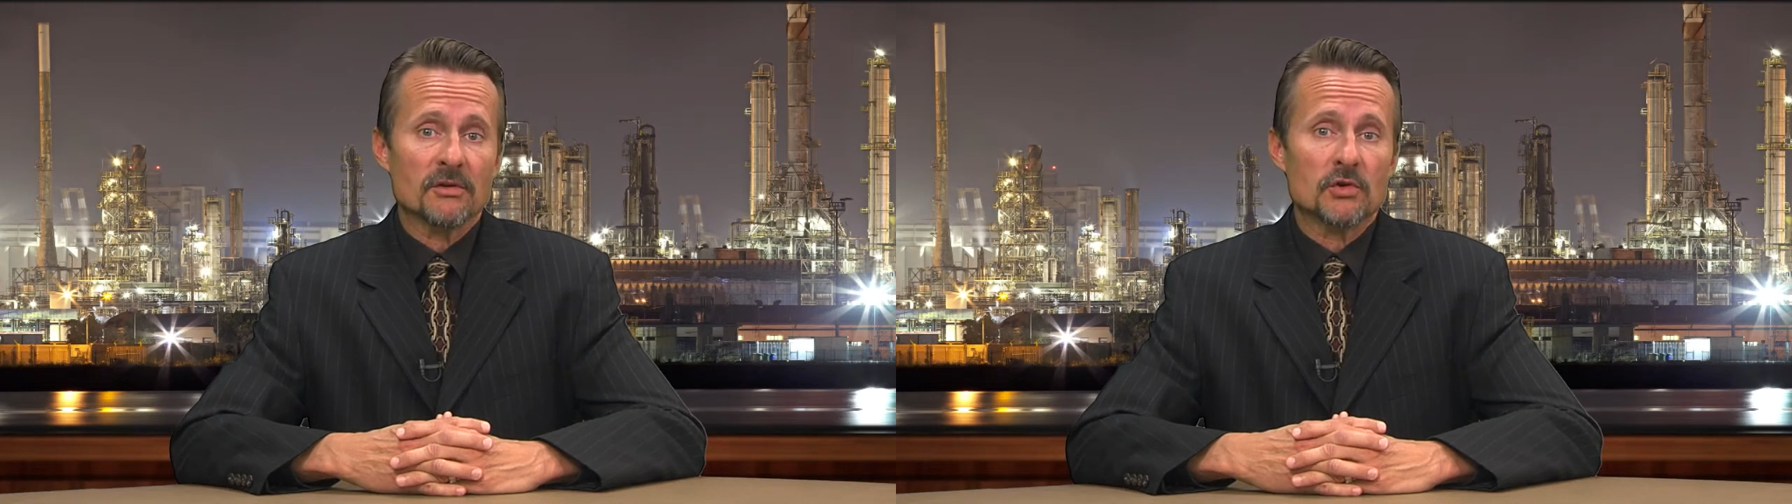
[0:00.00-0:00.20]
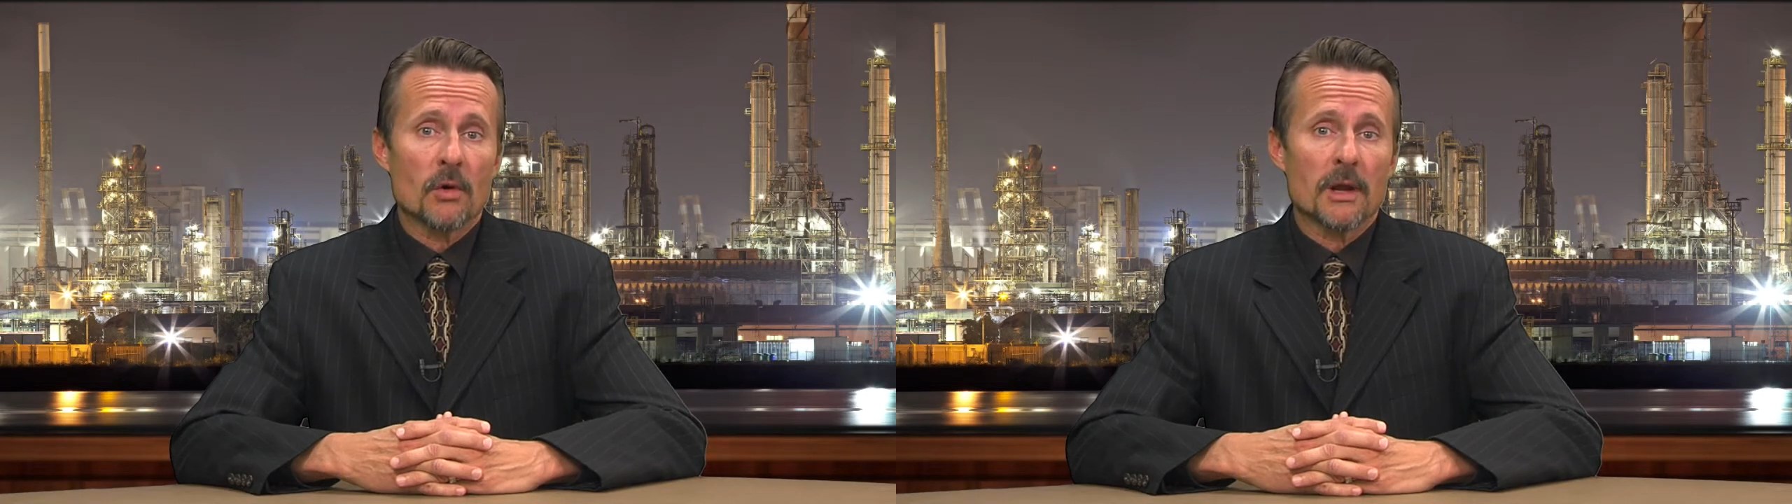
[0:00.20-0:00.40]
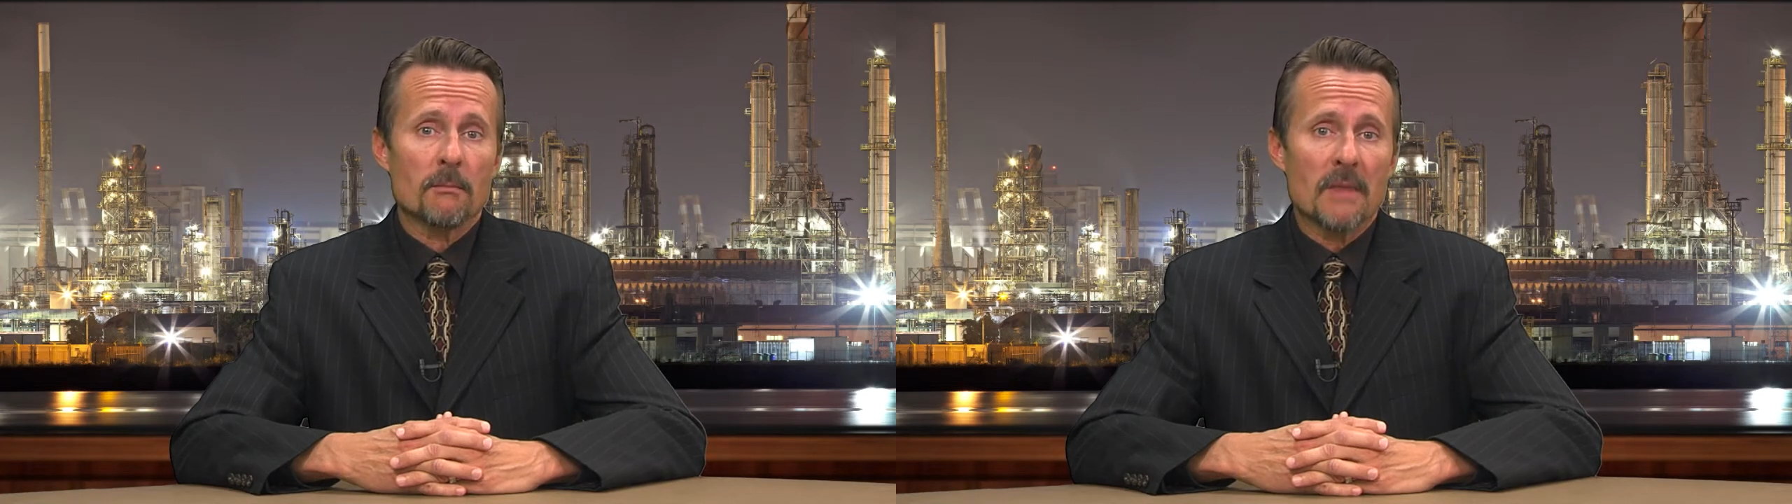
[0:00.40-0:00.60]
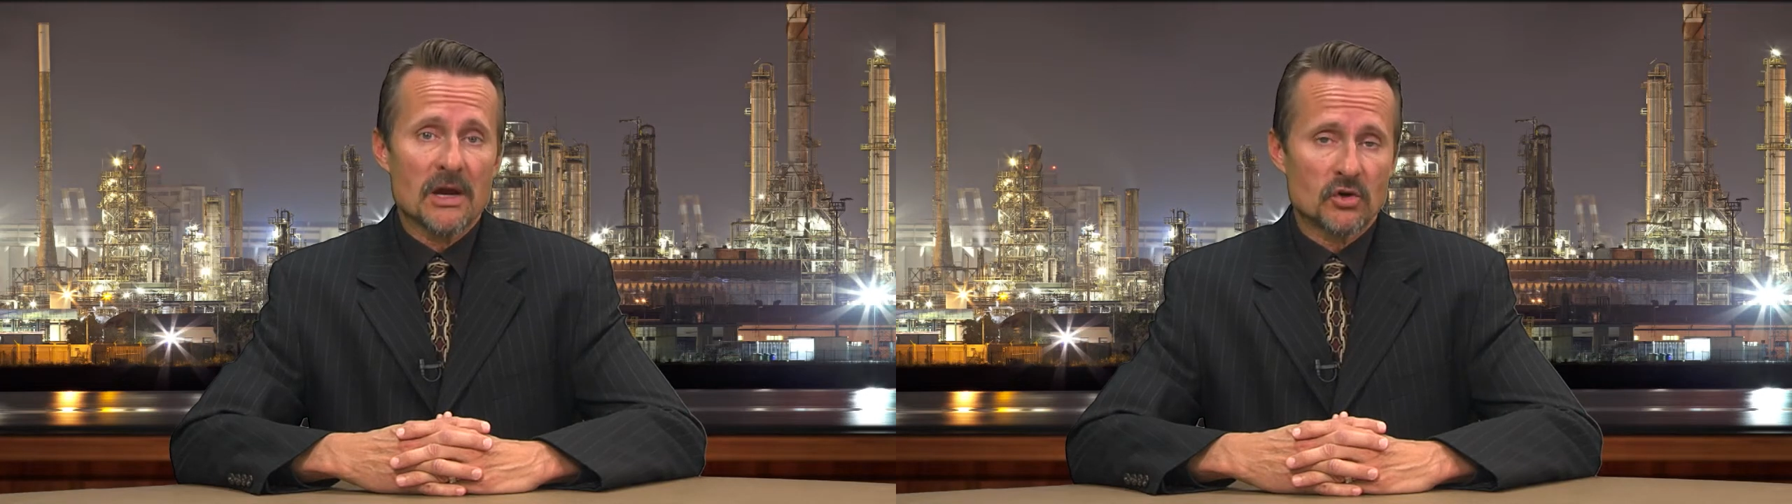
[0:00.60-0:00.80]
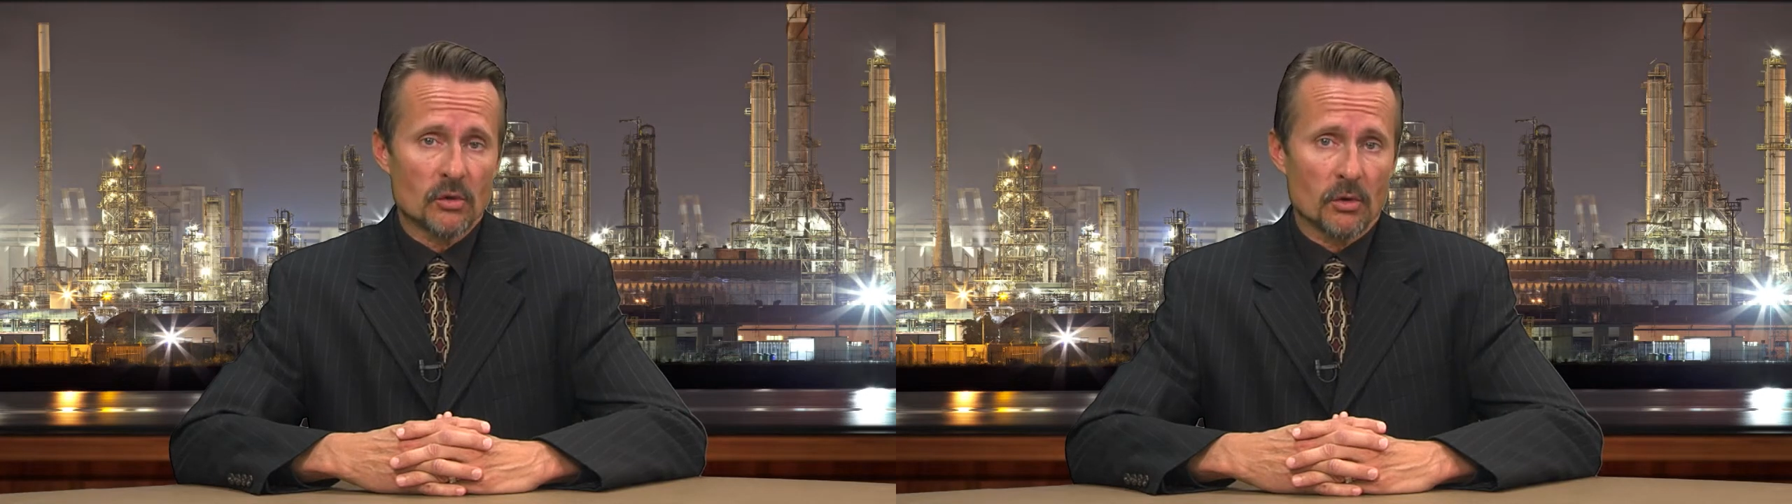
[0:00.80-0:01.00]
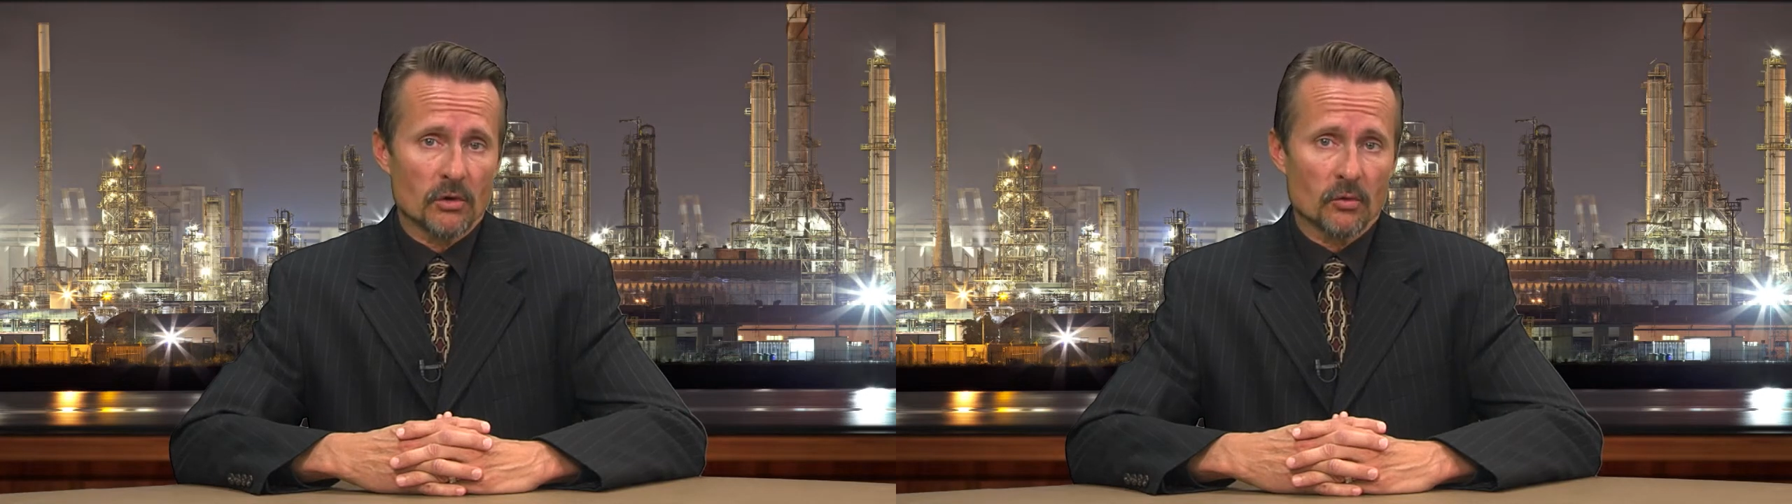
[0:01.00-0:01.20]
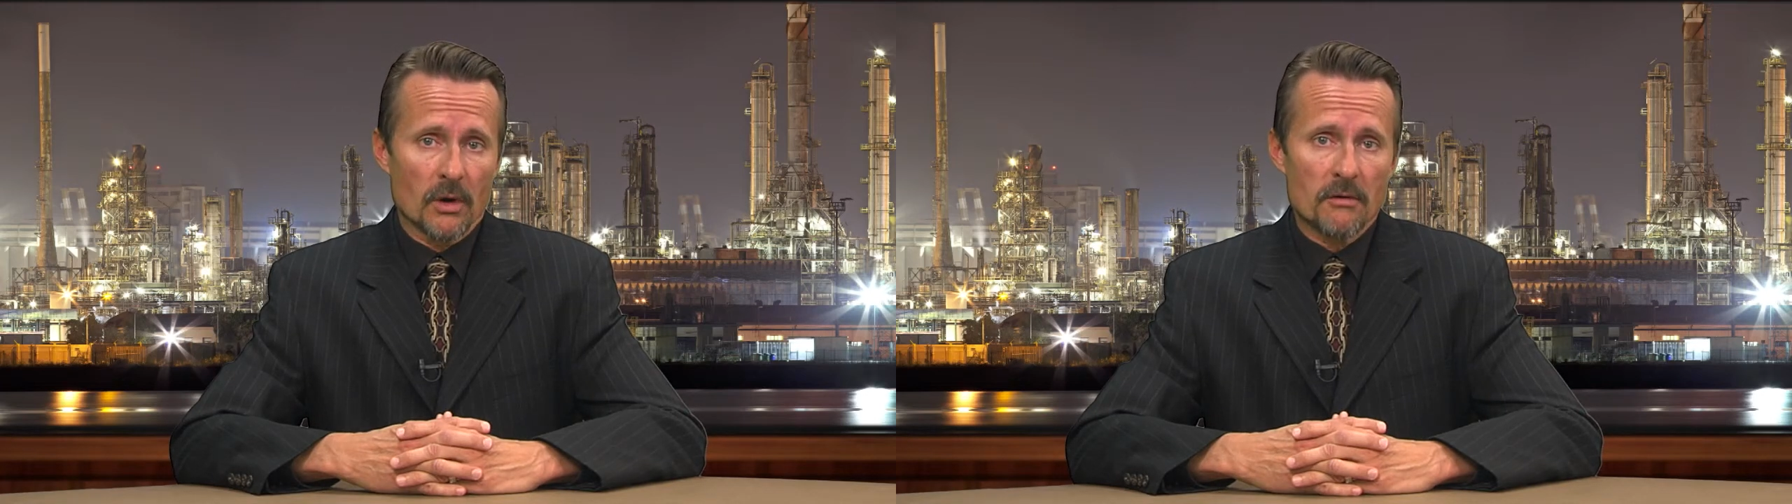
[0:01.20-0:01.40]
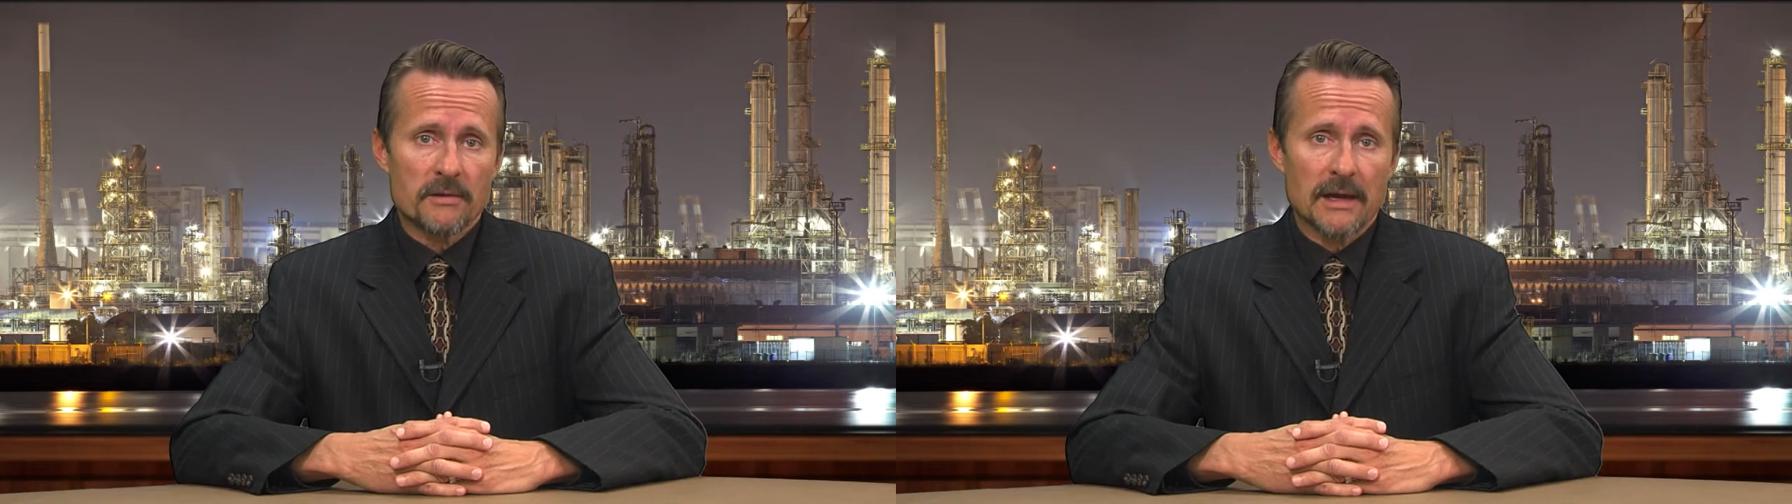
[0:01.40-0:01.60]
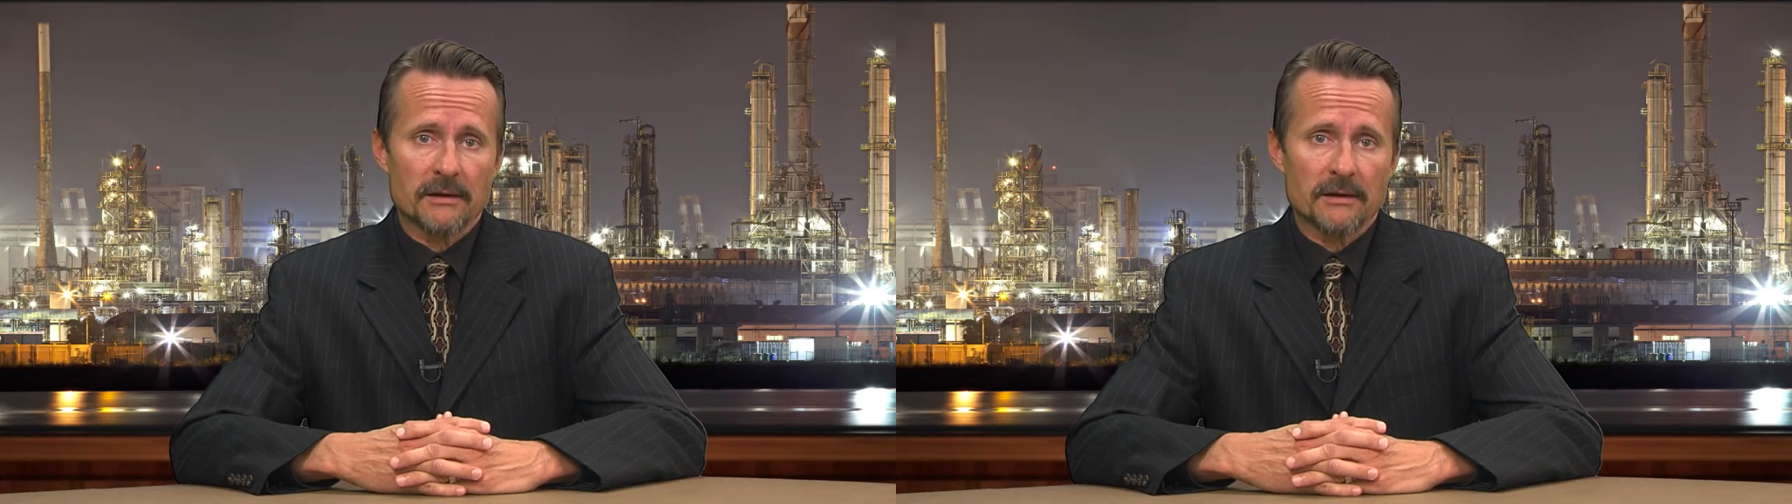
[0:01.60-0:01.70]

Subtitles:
enjoying measurable growth